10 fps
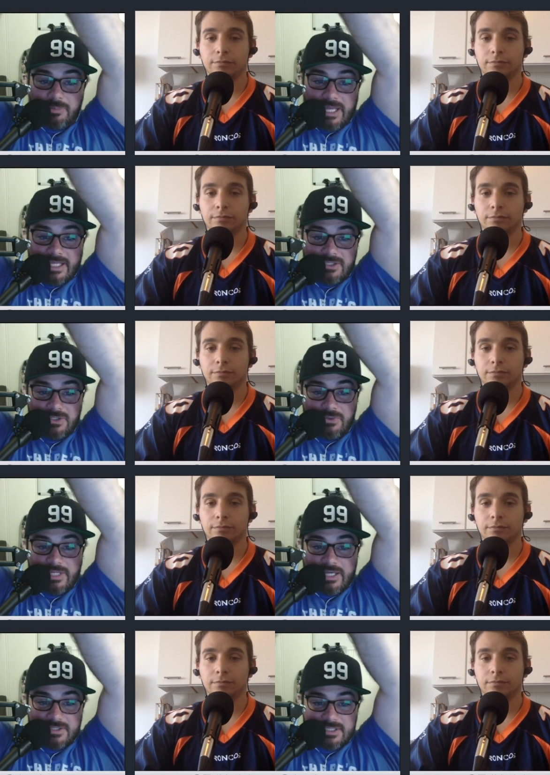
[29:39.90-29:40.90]
Speaker 1: back in two
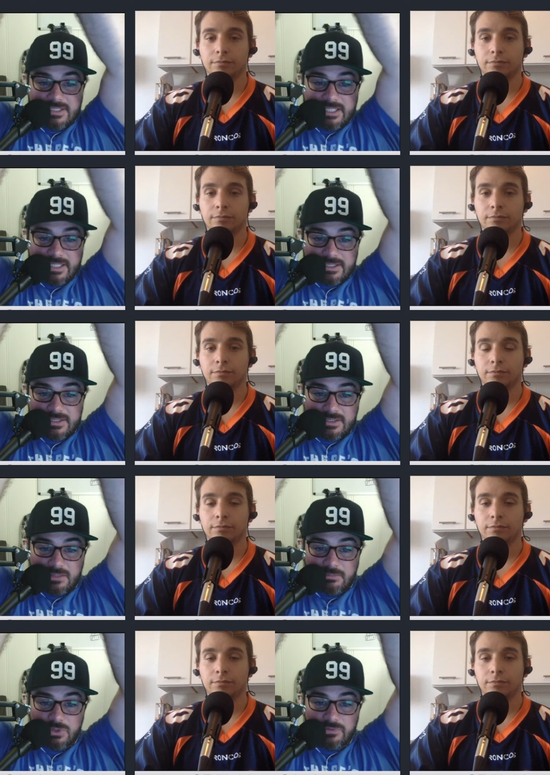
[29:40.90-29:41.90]
thousand six, a
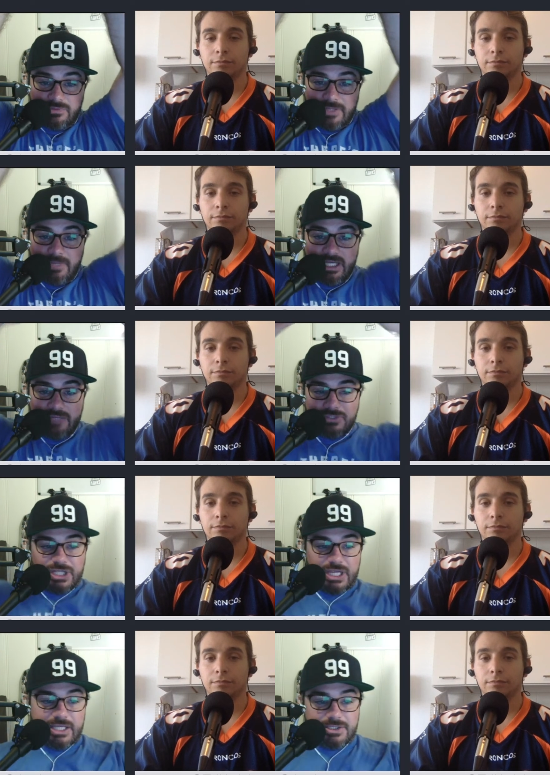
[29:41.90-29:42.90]
move that might have
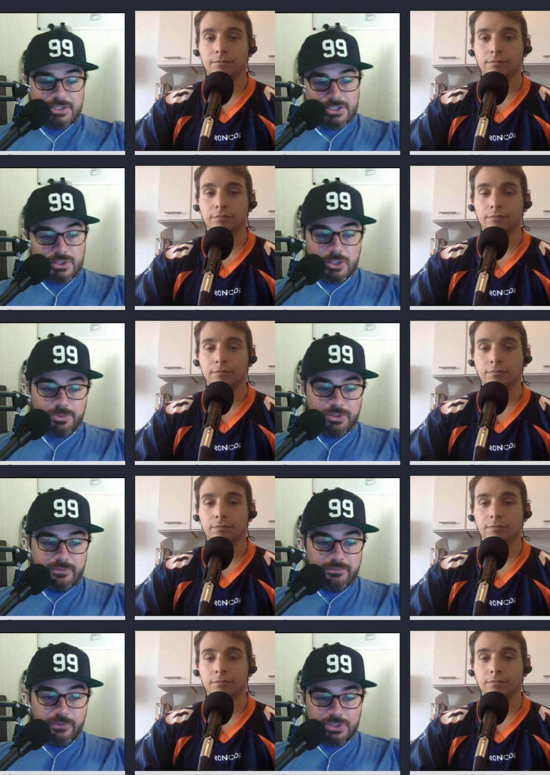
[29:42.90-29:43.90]
changed its
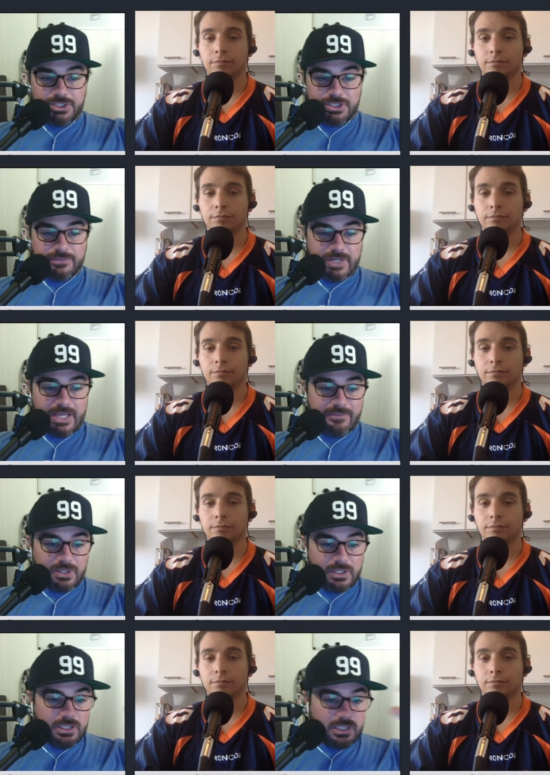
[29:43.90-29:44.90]
corporate fortunes
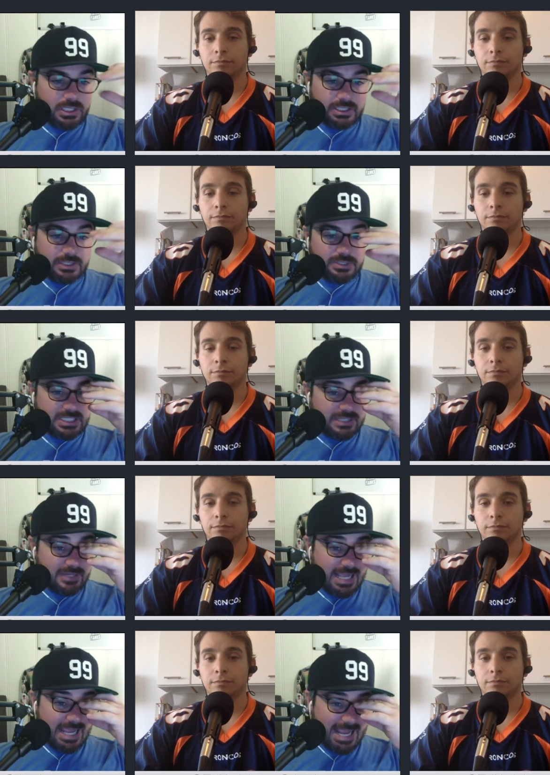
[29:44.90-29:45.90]
forever. There was even
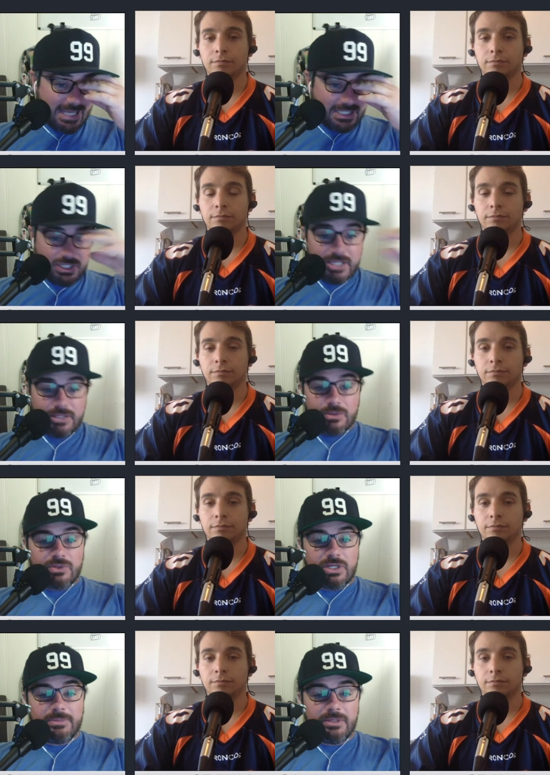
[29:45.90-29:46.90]
a handshake
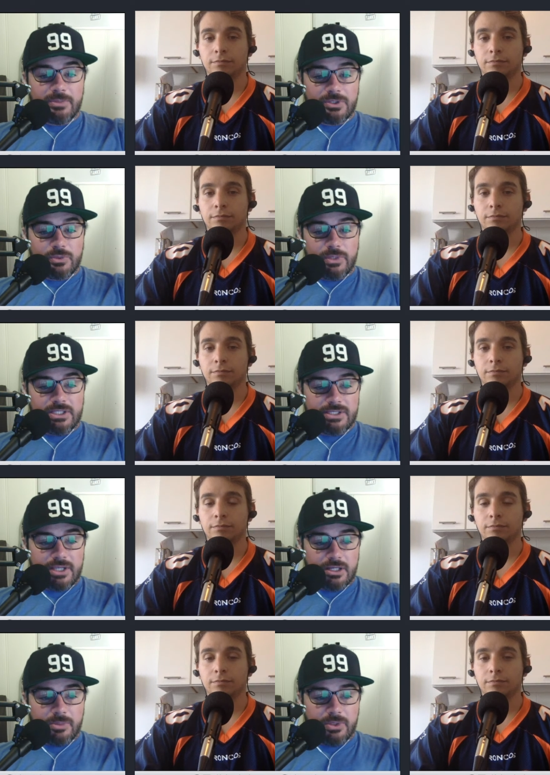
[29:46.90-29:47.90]
agreement between
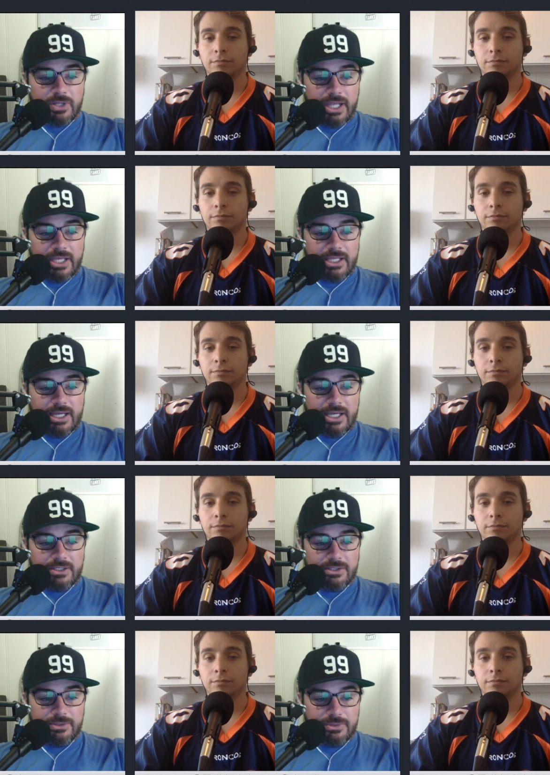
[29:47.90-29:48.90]
Zuckerberg and
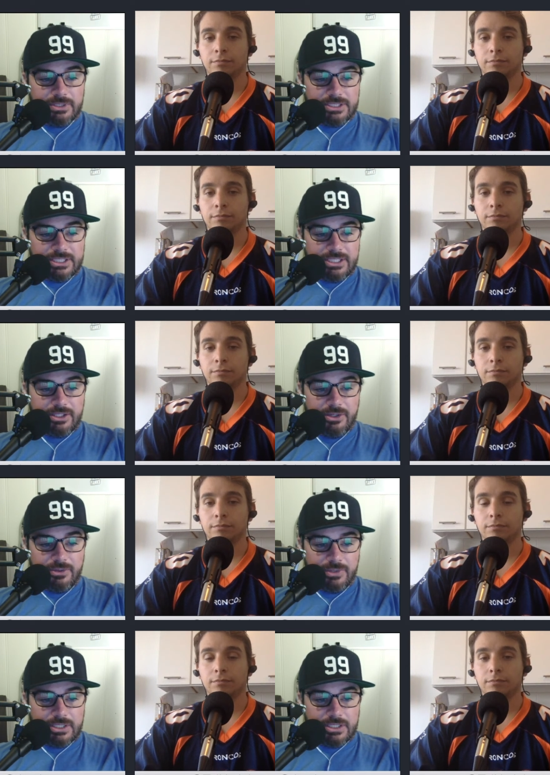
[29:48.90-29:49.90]
Yahoo C E
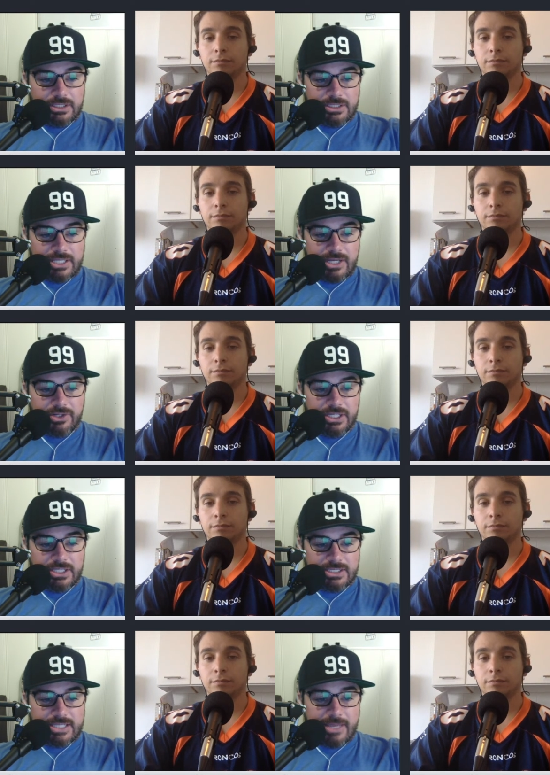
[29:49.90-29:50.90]
O Terry
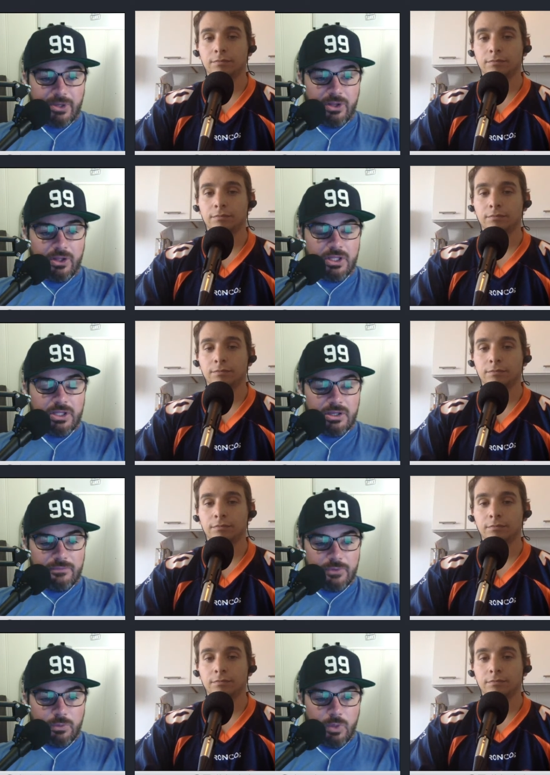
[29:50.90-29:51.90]
Semel
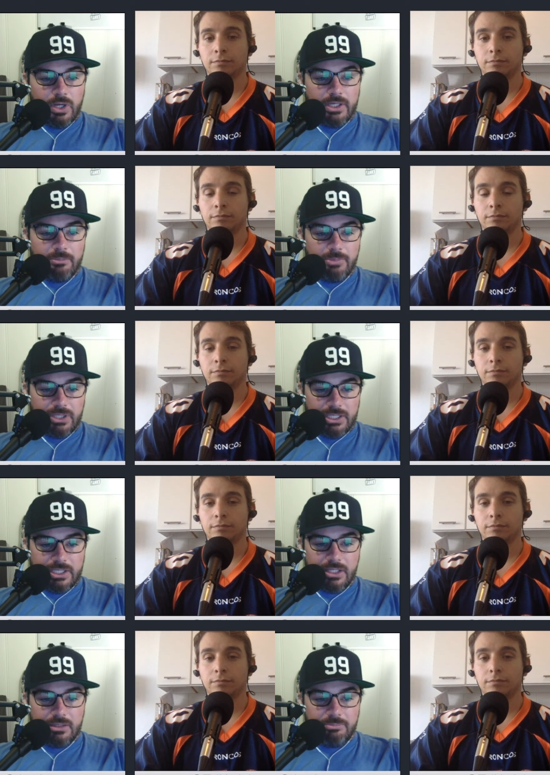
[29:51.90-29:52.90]
for a one billion
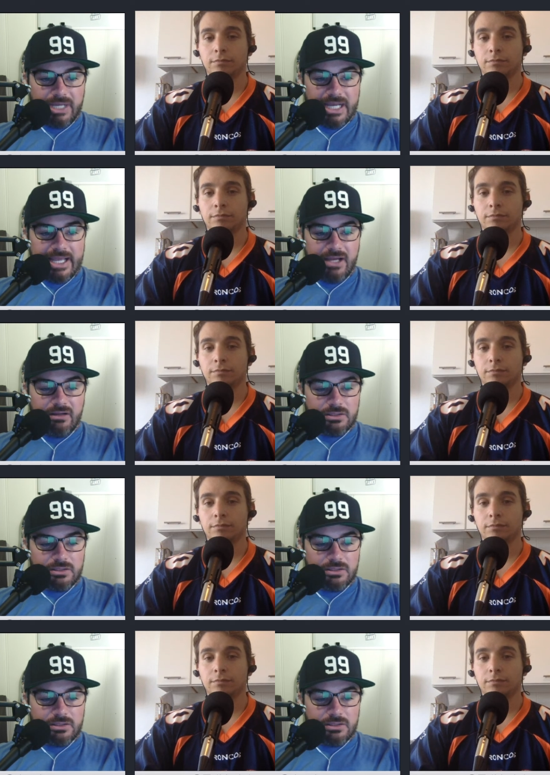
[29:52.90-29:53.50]
dollar buyout.